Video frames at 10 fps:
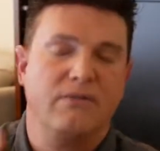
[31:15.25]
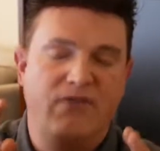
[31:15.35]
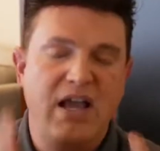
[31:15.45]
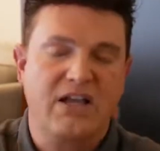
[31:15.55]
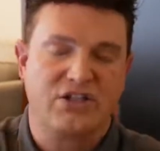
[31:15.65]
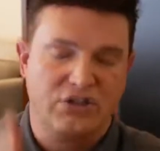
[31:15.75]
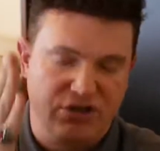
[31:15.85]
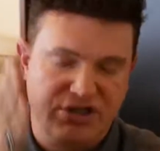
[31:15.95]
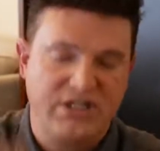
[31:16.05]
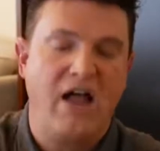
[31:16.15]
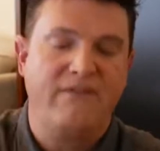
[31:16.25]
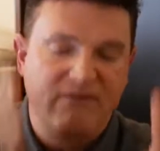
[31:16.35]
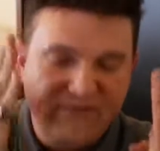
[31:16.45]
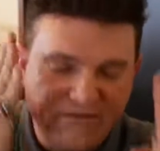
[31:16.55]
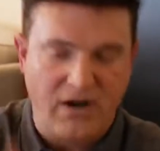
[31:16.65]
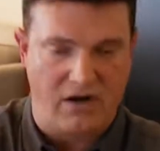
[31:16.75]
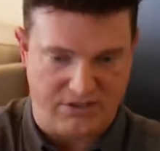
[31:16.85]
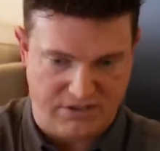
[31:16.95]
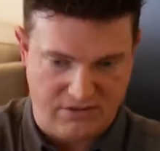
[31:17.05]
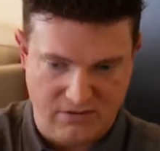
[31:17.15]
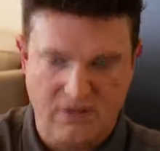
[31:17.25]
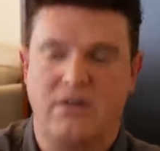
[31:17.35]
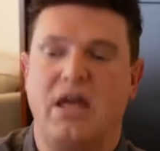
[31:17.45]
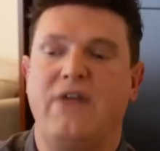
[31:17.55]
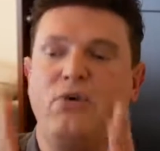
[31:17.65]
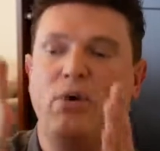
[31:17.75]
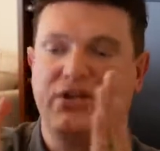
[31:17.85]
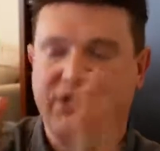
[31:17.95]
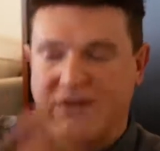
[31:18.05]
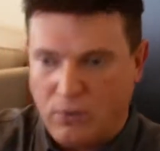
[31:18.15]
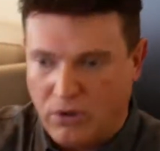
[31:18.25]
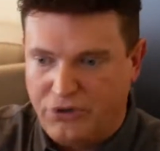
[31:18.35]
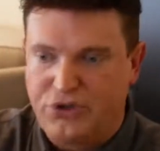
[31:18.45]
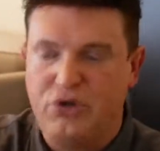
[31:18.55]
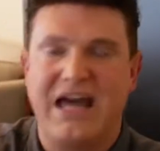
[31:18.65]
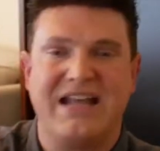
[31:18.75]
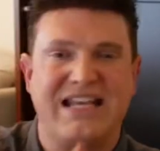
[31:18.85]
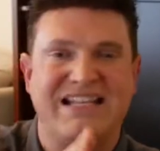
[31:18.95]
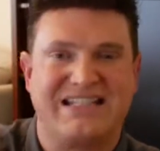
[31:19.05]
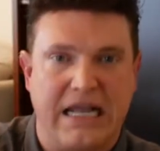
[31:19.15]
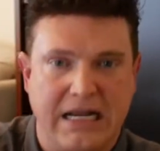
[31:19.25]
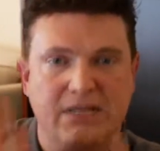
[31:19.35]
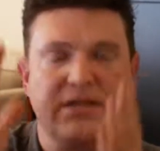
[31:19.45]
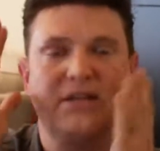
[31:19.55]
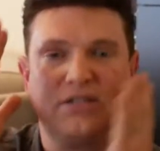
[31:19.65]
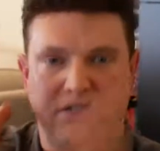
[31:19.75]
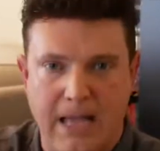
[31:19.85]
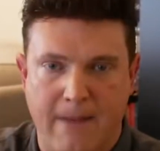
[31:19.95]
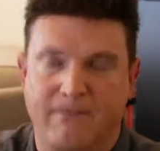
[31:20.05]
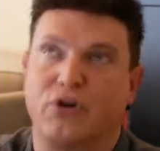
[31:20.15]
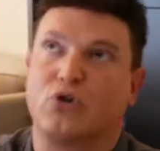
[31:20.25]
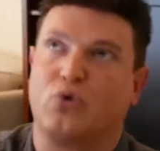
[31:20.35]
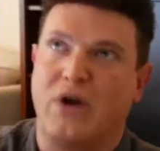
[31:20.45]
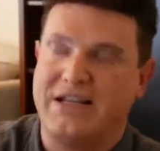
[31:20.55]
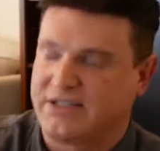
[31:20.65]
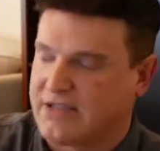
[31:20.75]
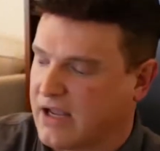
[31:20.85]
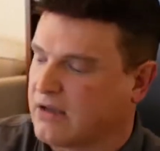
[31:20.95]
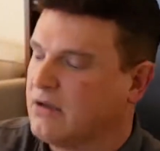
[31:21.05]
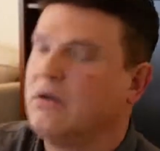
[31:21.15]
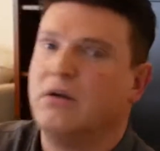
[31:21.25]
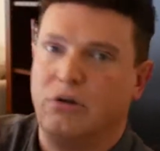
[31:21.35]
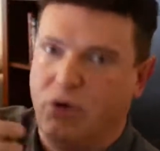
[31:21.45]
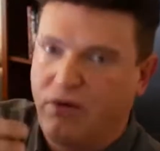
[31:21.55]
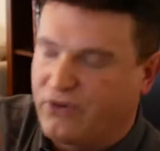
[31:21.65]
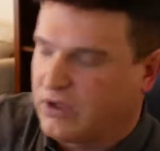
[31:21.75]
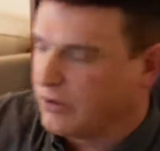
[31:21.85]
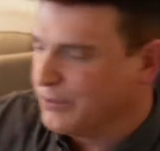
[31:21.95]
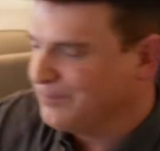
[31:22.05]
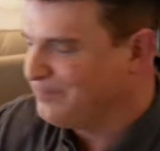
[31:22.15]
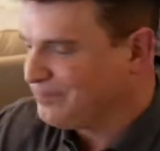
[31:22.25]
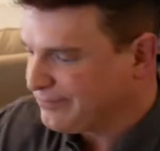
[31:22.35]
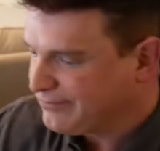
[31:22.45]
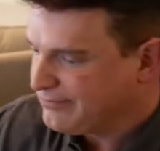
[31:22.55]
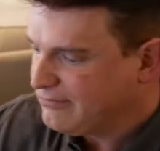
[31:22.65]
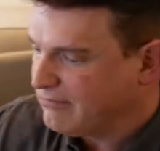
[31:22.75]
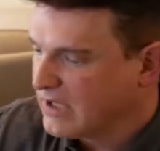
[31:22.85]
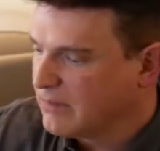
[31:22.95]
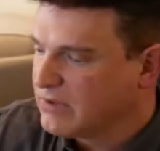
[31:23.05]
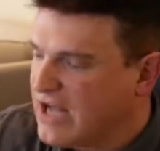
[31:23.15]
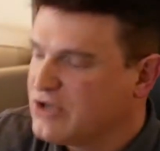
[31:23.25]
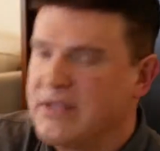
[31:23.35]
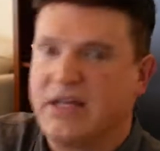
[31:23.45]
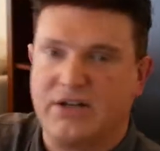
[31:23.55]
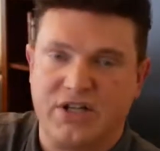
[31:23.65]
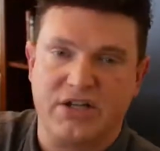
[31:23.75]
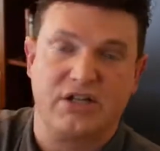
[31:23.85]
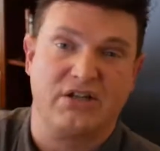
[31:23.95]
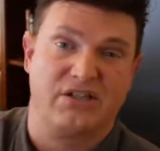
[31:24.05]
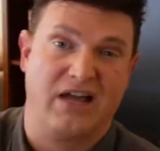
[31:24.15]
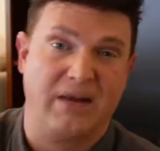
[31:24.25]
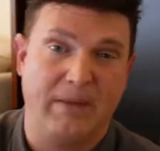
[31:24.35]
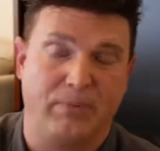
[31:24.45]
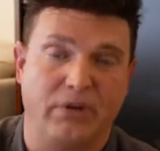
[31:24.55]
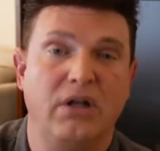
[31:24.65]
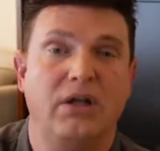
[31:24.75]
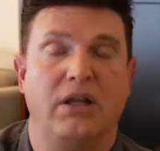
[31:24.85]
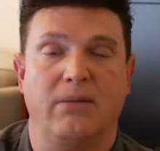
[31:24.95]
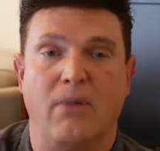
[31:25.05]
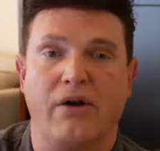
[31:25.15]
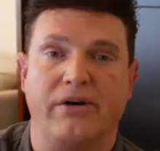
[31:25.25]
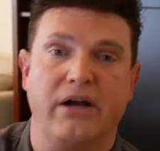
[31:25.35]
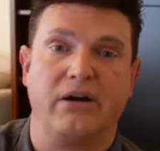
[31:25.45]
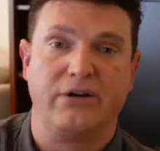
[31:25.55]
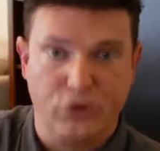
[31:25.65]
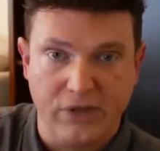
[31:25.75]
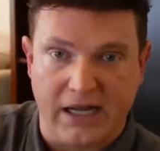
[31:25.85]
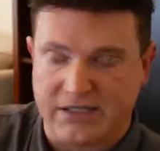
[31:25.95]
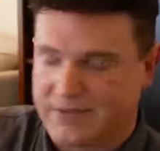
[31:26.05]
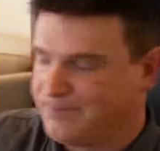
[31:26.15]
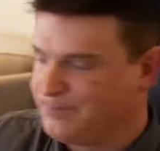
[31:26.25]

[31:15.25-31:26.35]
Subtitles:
Fix yourself first. Then if you want to save the world, do that as a second step, for Christ's sake. Good for you. I'm glad you made that distinction because a lot of people in the modern era do not.